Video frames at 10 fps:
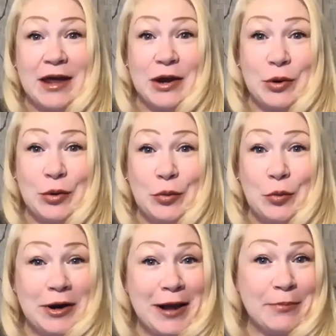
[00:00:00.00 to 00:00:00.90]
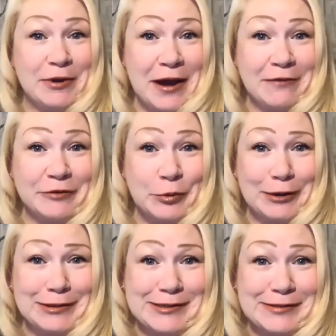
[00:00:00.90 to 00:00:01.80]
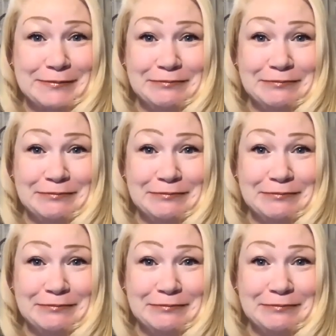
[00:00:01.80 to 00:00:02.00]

then what happened afterwards?